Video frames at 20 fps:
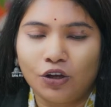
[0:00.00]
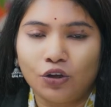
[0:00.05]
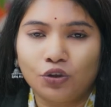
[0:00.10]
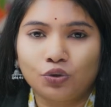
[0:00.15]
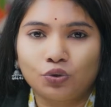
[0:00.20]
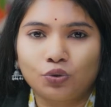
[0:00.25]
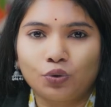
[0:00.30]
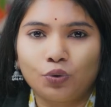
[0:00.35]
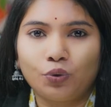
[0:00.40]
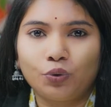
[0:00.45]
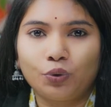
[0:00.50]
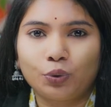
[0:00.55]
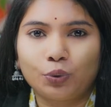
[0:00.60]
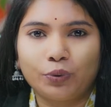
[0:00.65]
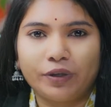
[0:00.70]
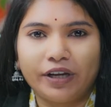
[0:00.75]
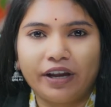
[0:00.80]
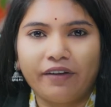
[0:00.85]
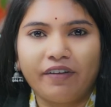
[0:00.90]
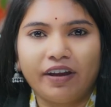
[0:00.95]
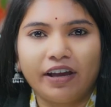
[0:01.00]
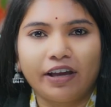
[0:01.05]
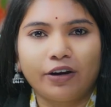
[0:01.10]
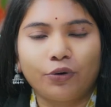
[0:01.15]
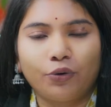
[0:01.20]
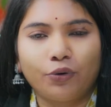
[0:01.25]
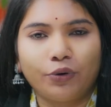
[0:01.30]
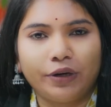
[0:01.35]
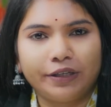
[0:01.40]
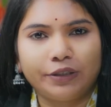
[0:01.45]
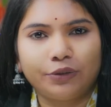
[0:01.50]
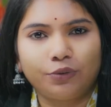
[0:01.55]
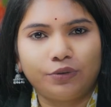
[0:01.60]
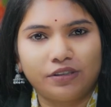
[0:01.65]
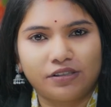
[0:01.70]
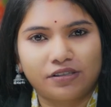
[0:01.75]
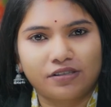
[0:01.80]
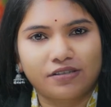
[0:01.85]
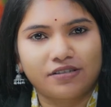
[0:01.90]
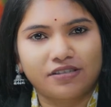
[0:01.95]
So today we are going to
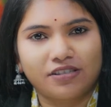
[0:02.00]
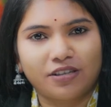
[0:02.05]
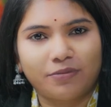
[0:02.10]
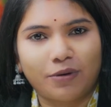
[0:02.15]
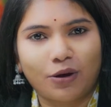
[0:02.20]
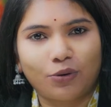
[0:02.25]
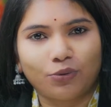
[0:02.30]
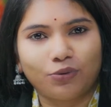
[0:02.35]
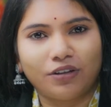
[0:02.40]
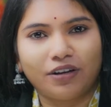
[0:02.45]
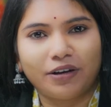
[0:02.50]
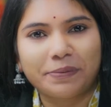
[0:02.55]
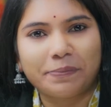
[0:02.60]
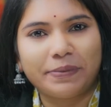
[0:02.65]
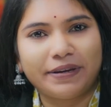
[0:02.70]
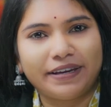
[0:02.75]
discuss about the